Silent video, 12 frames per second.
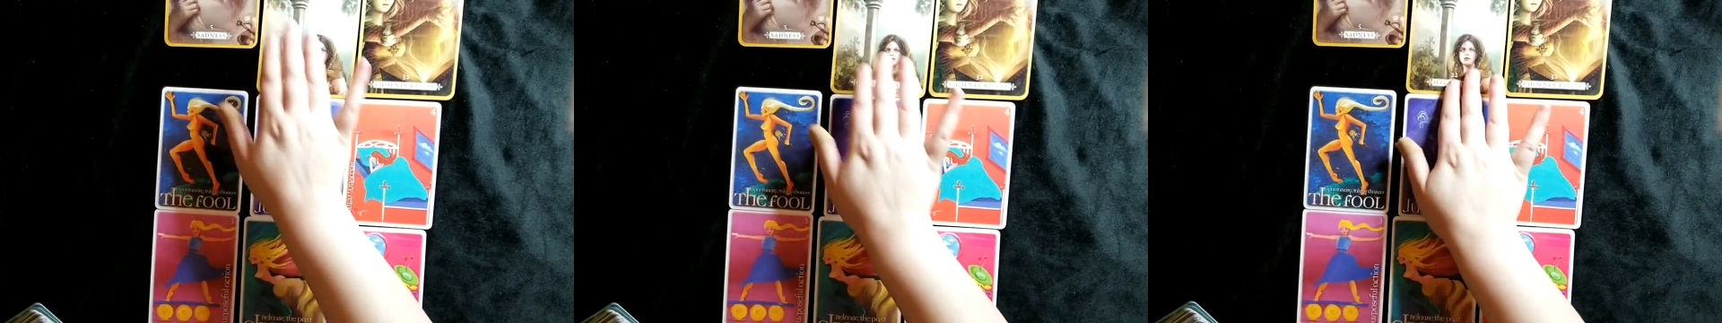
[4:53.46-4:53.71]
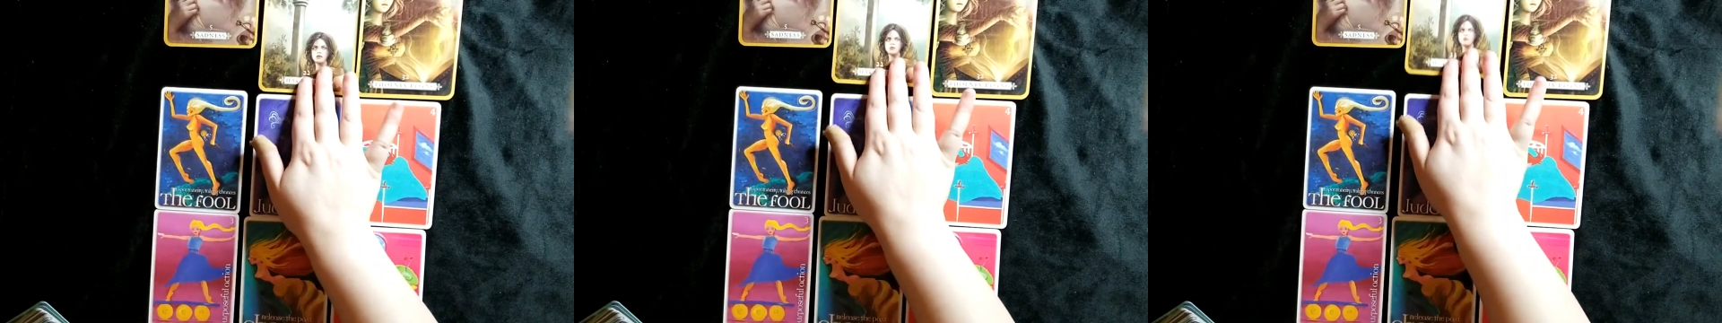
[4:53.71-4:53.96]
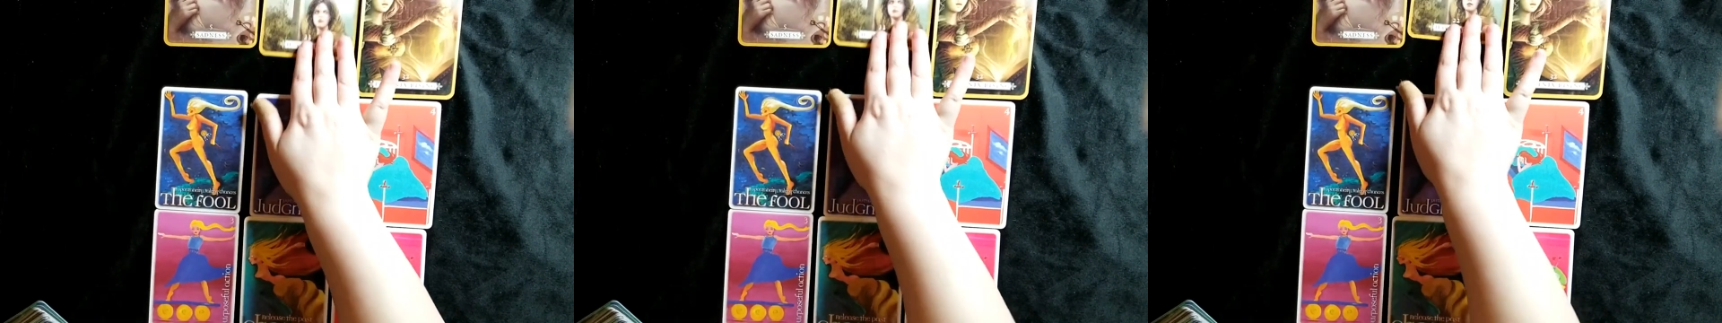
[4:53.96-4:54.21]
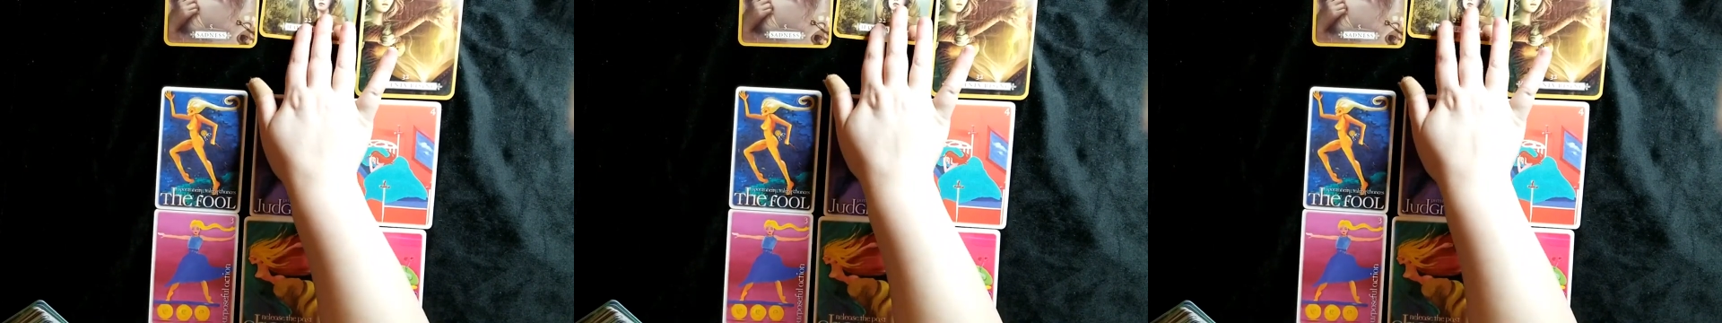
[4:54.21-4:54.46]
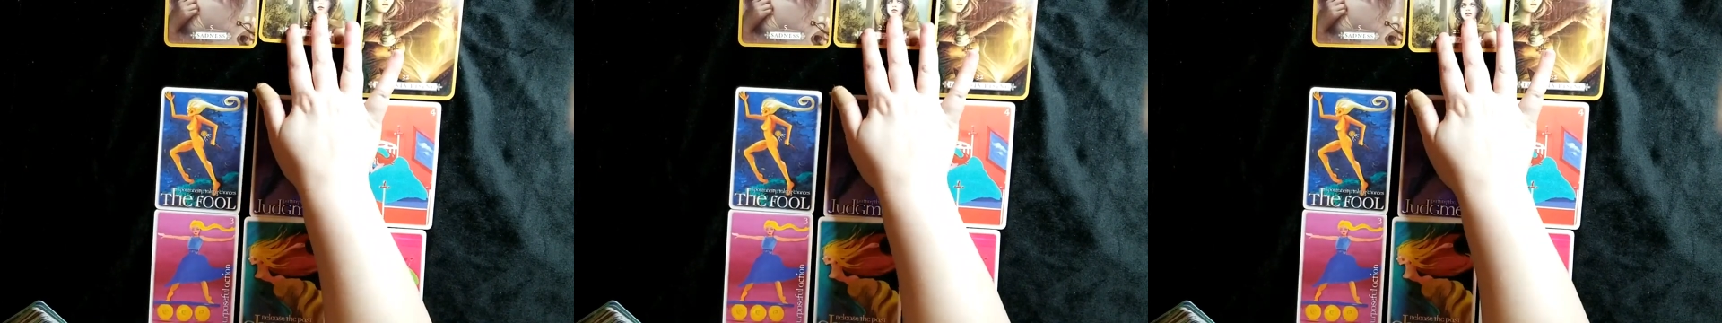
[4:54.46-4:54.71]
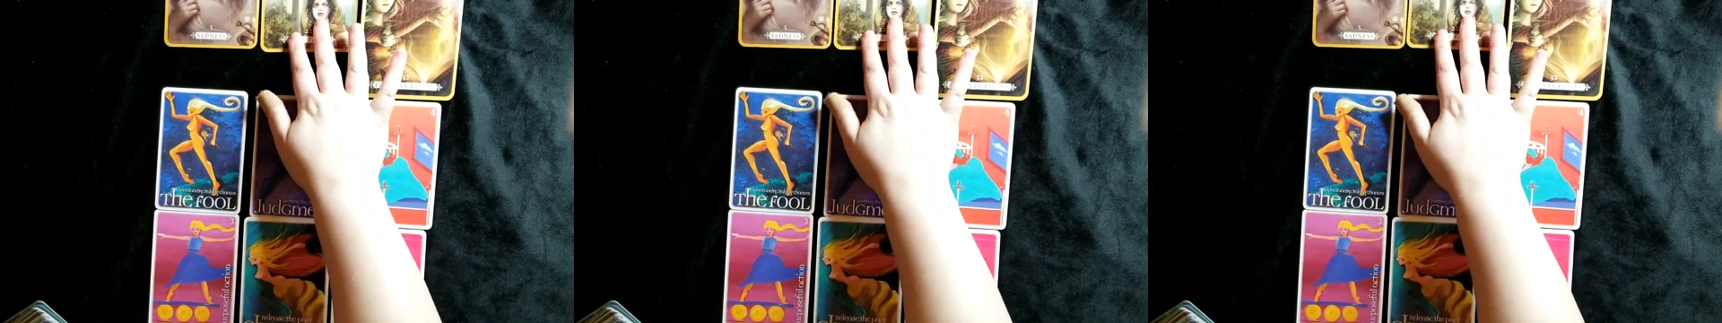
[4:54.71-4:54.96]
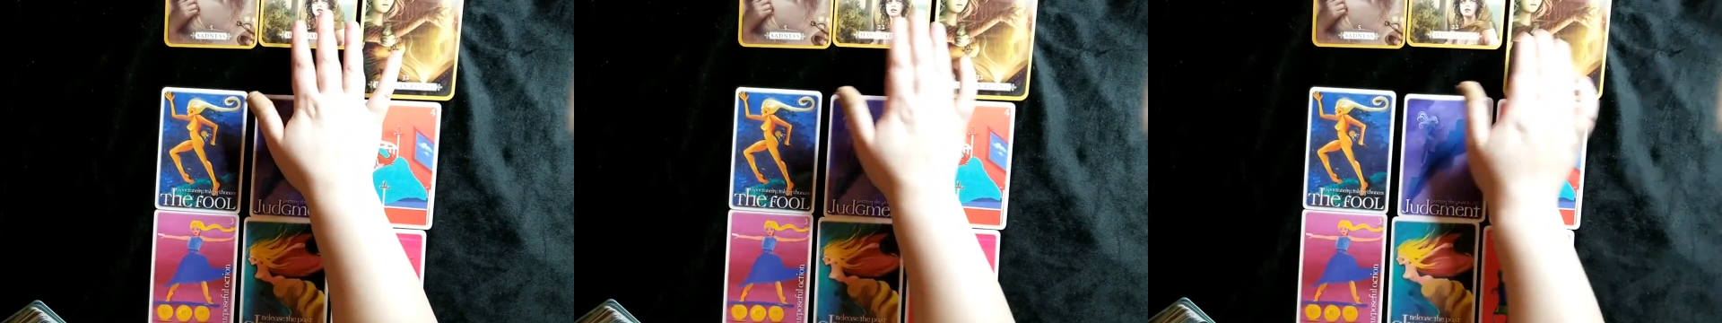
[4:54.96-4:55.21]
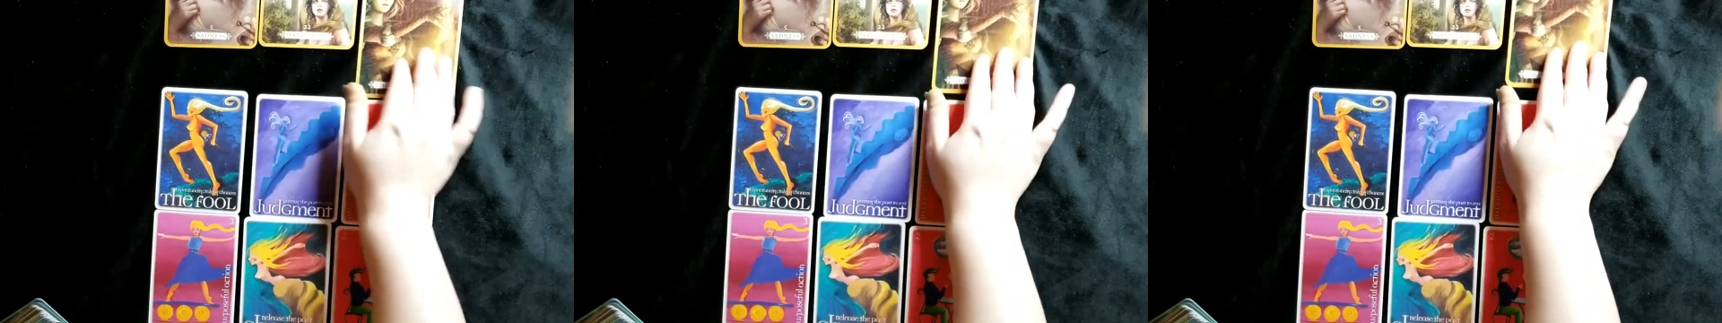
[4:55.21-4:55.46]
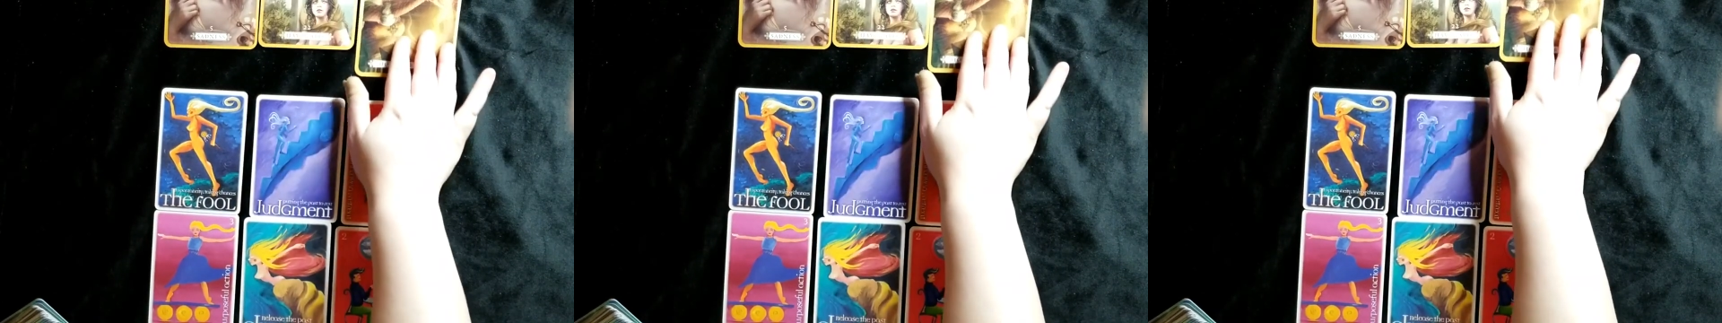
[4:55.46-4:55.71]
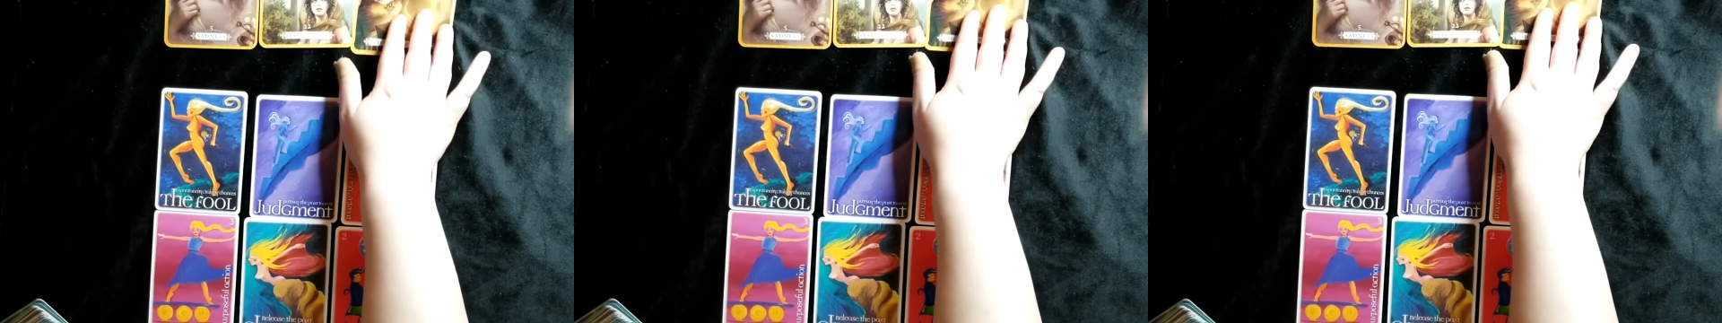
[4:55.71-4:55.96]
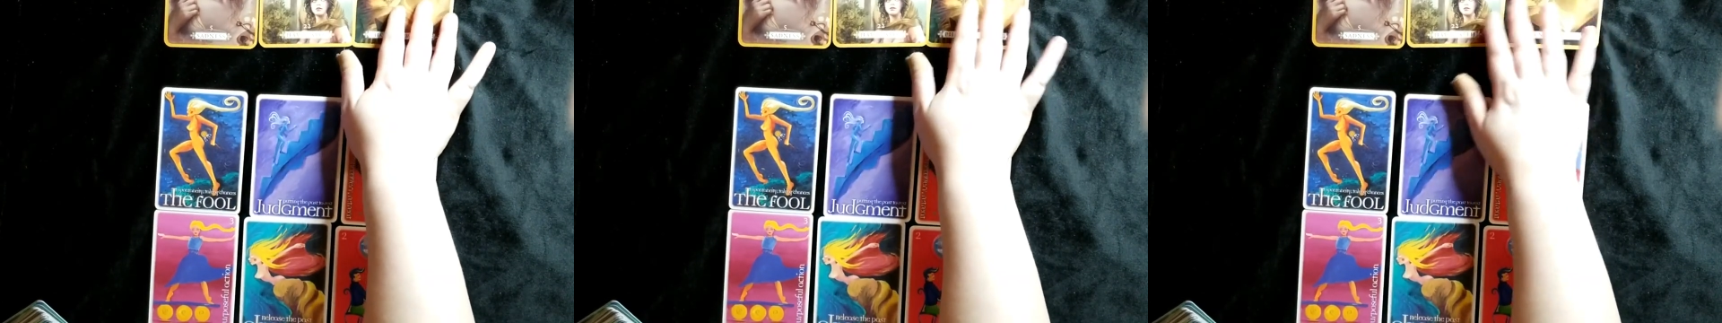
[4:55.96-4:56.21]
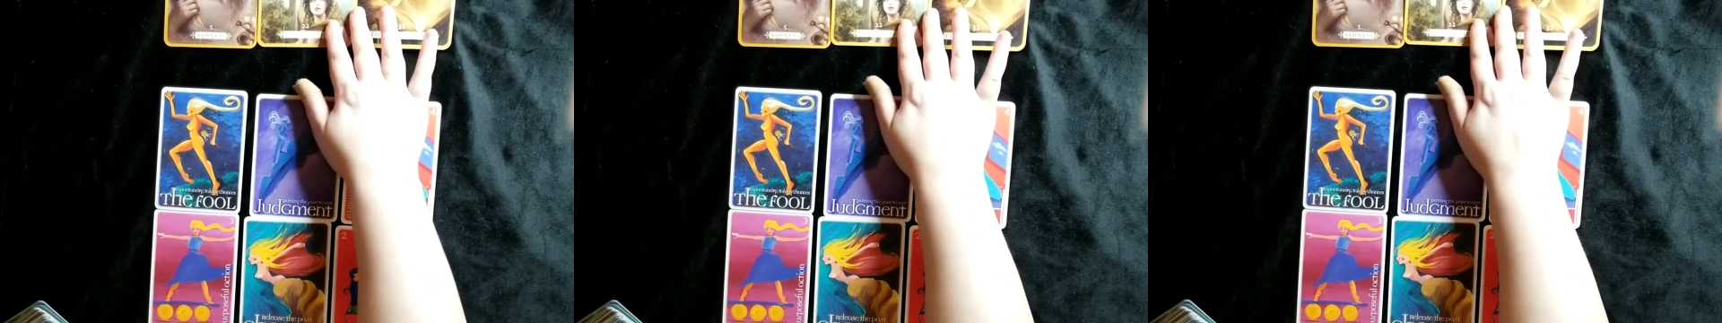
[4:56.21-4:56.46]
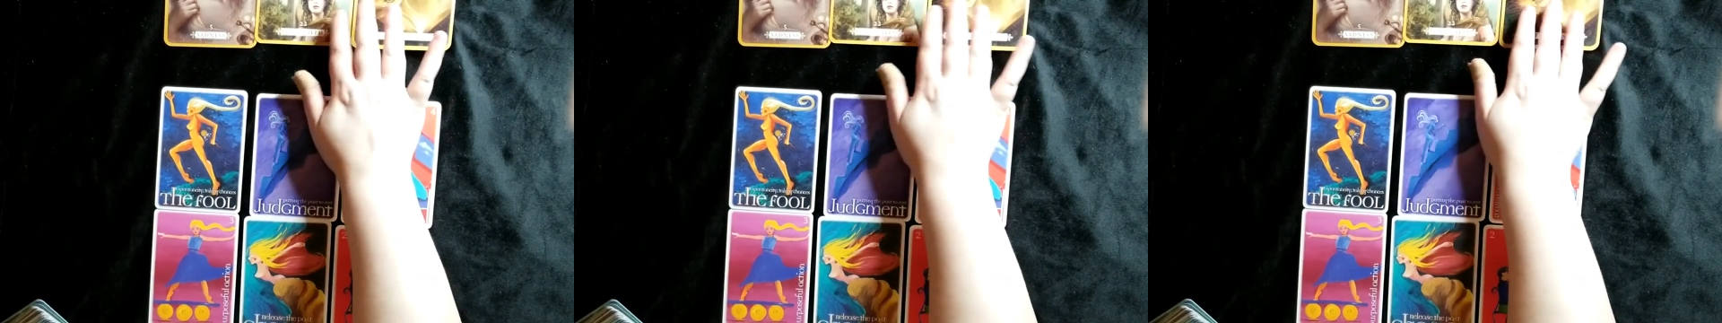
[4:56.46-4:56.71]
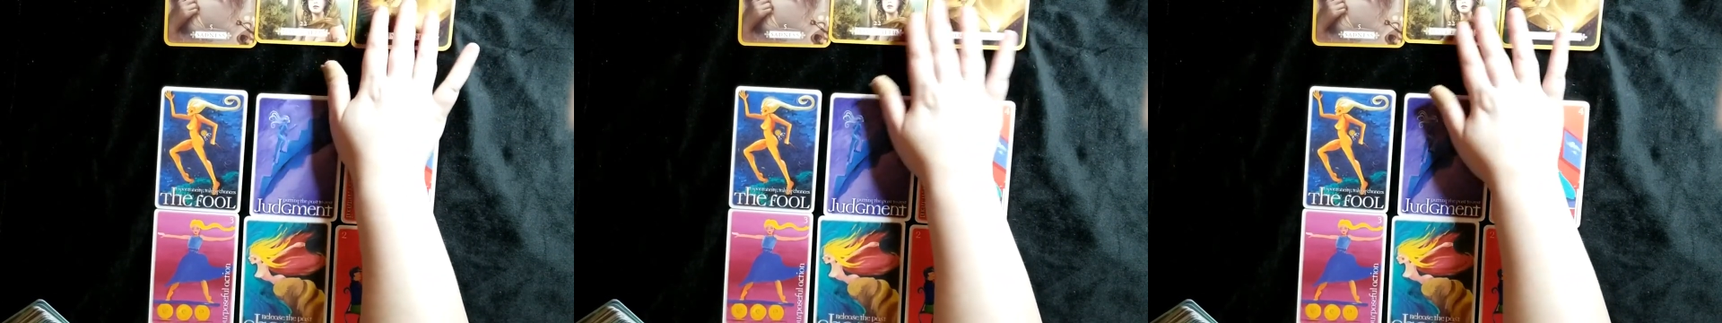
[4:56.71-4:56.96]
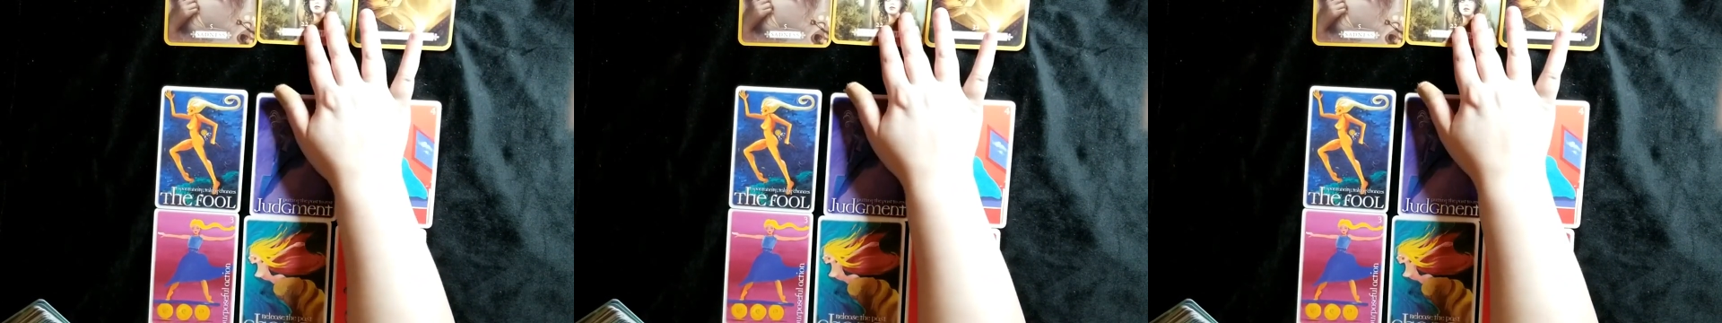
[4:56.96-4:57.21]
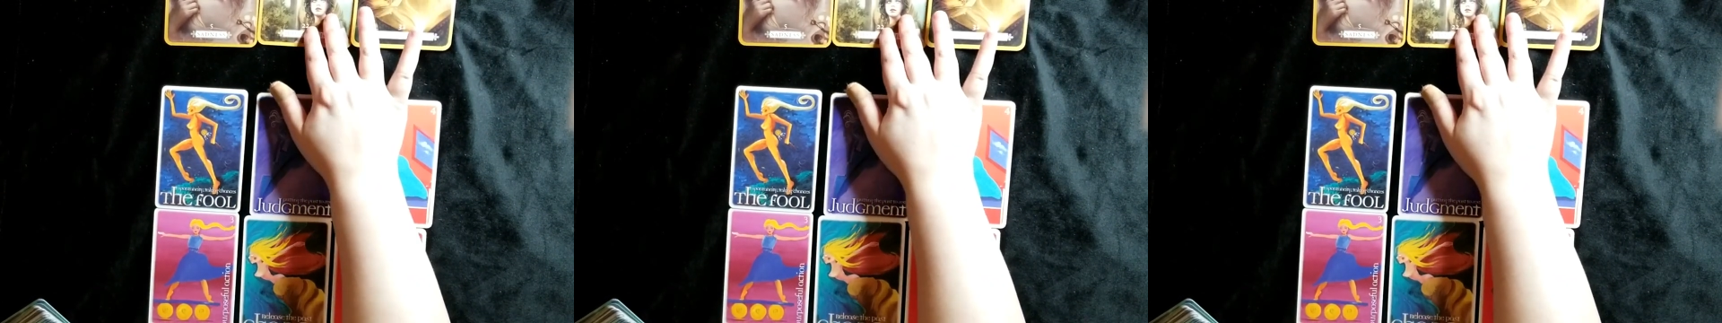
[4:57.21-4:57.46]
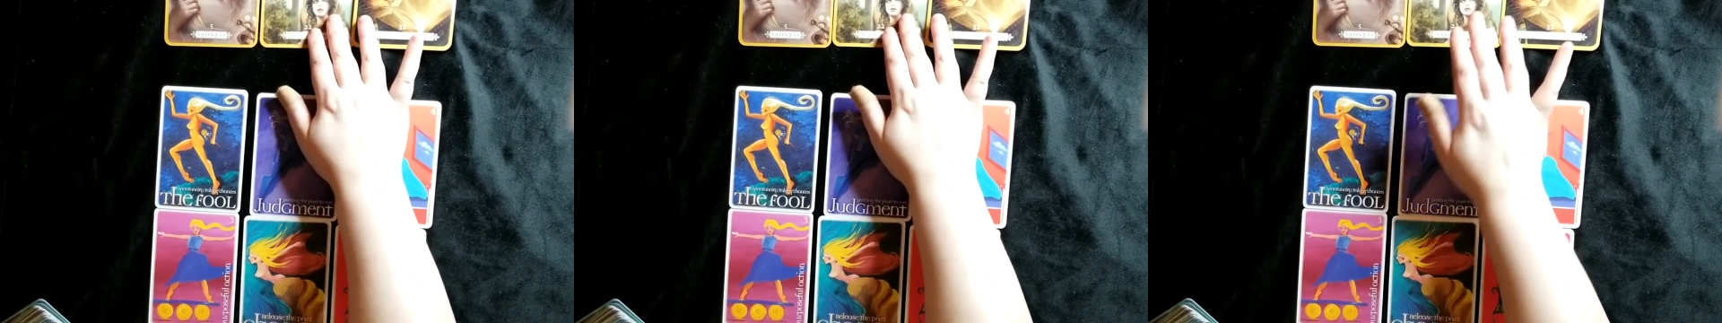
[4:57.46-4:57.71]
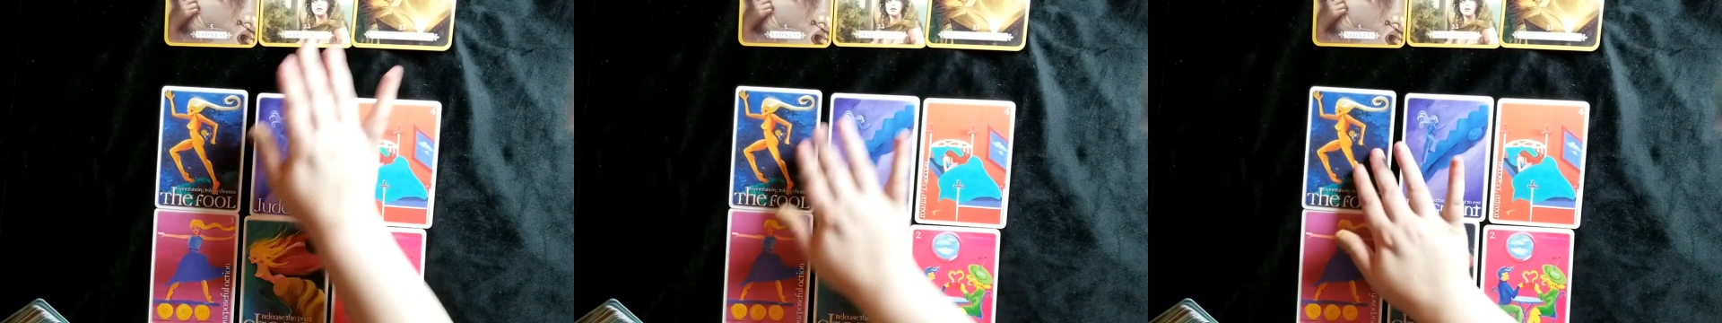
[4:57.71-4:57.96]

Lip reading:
No face is visible, so there are no lips to read.